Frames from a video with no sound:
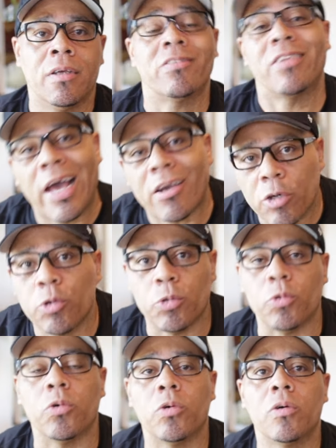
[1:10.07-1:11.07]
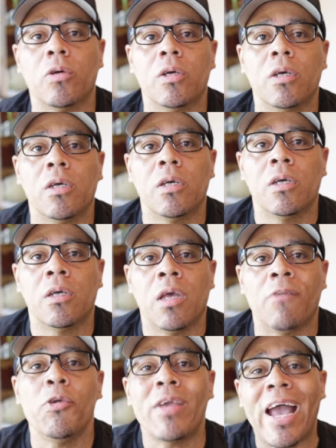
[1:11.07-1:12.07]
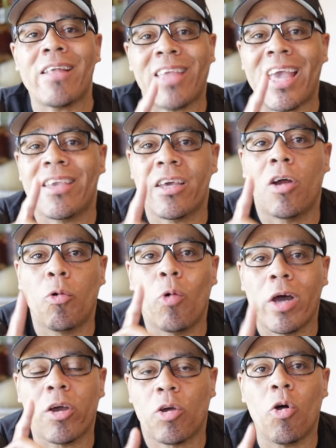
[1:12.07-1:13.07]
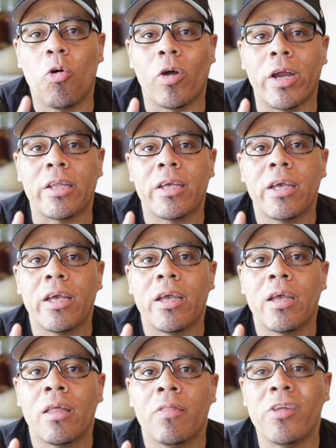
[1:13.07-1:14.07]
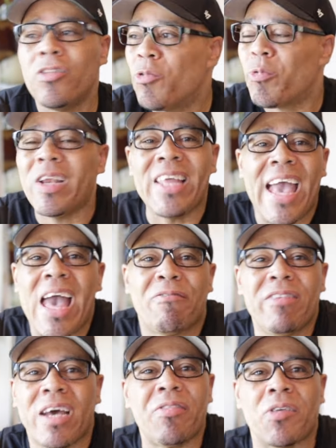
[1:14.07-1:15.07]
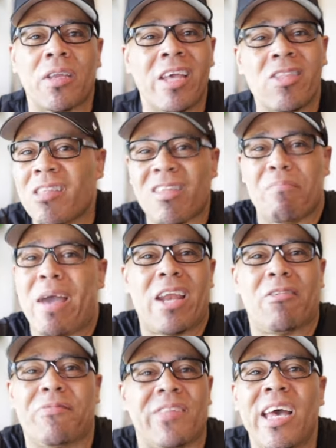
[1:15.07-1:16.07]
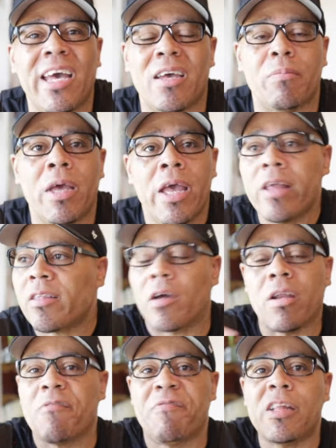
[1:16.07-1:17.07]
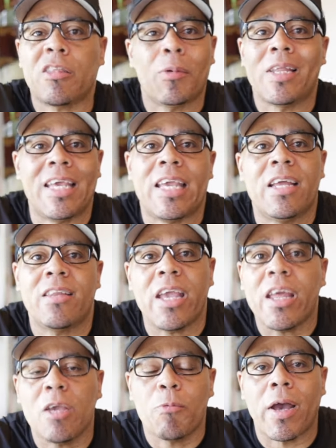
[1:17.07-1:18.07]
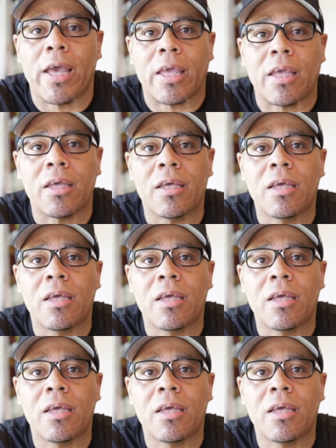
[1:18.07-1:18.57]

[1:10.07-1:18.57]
It's not cool. If you guys can't get on one accord, then you really have nothing. It's just a matter of time. It's gonna eventually end anyway.